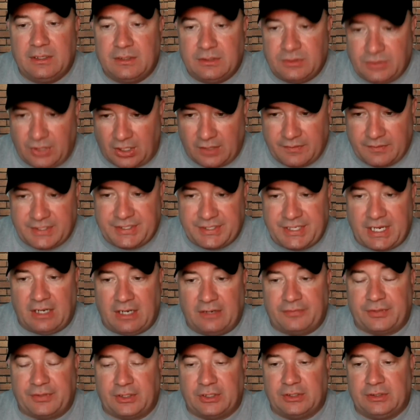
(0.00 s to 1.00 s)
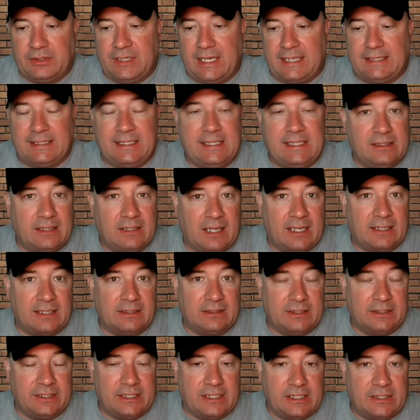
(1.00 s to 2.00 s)
Tarvis Alford, and Eli
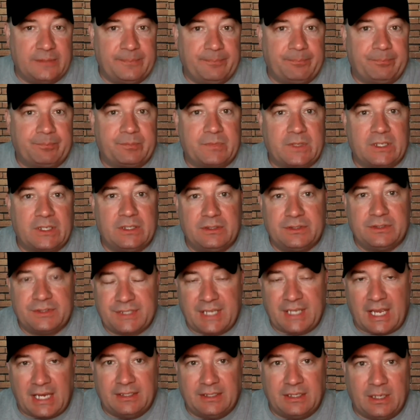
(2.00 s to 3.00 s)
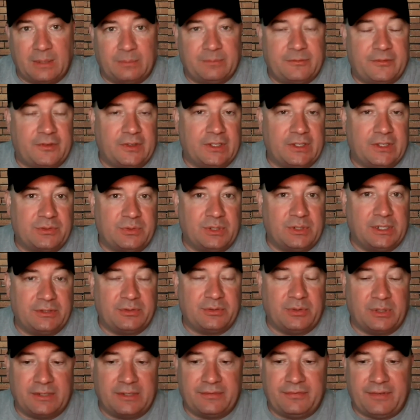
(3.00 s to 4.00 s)
Lee signed up for the
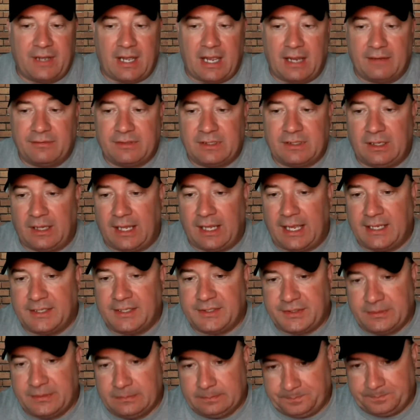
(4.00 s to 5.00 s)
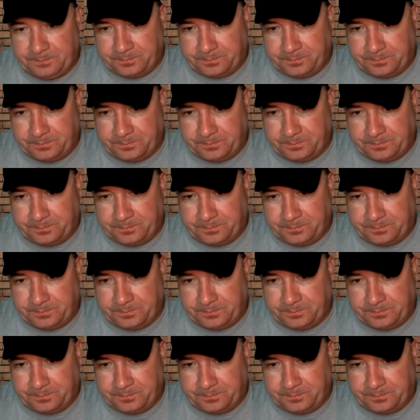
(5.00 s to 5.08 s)
2025 class.